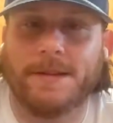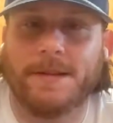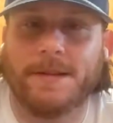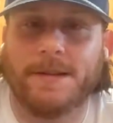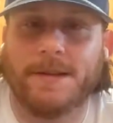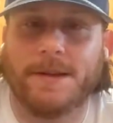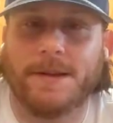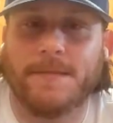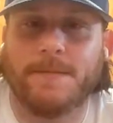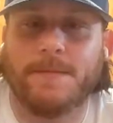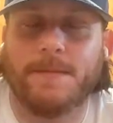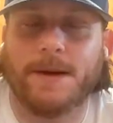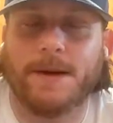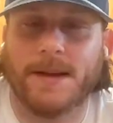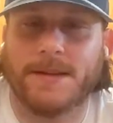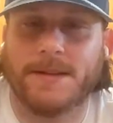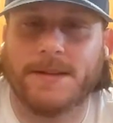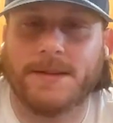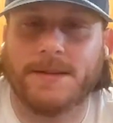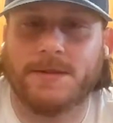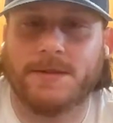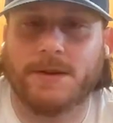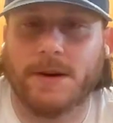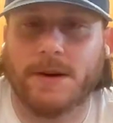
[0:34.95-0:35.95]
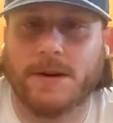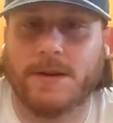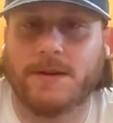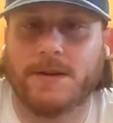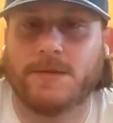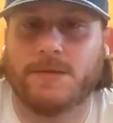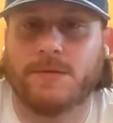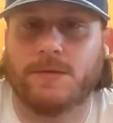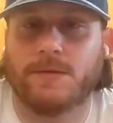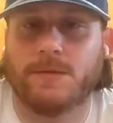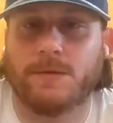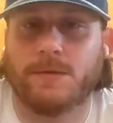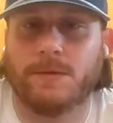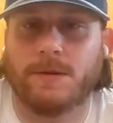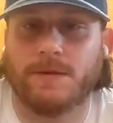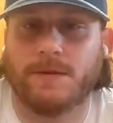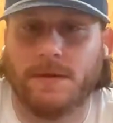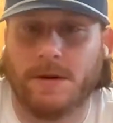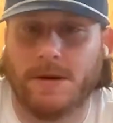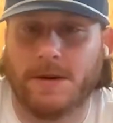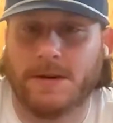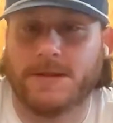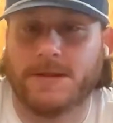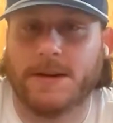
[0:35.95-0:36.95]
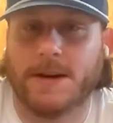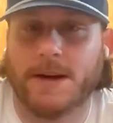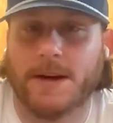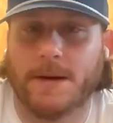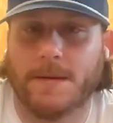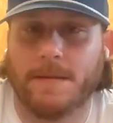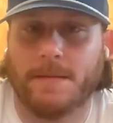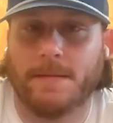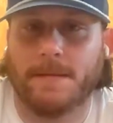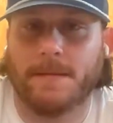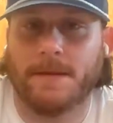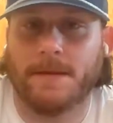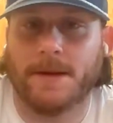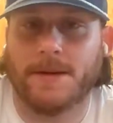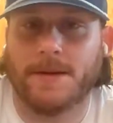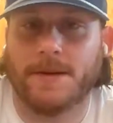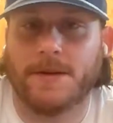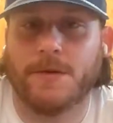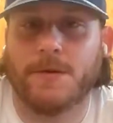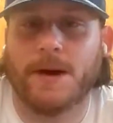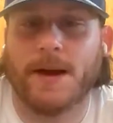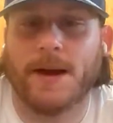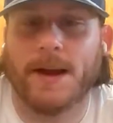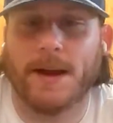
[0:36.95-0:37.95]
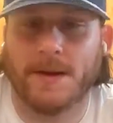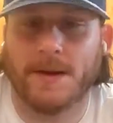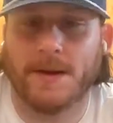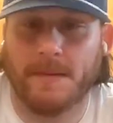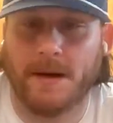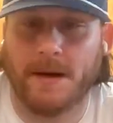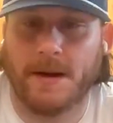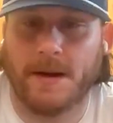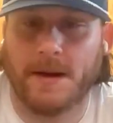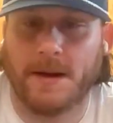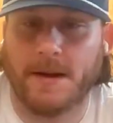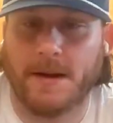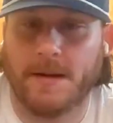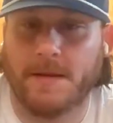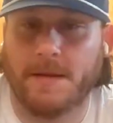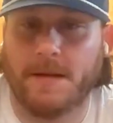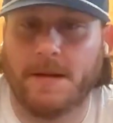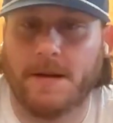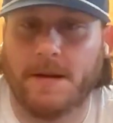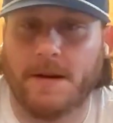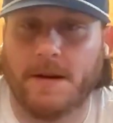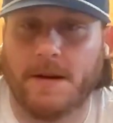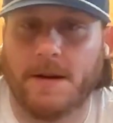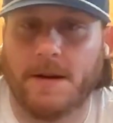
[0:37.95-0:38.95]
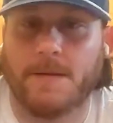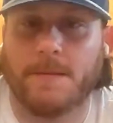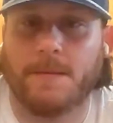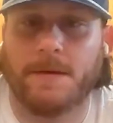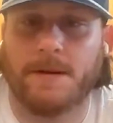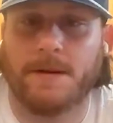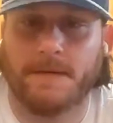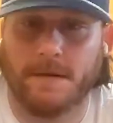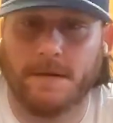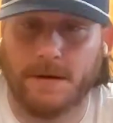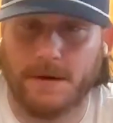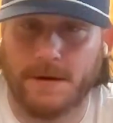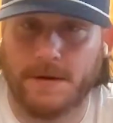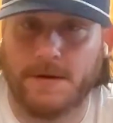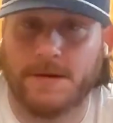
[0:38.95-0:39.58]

the best training tool of all time that you hand make there in Beaver,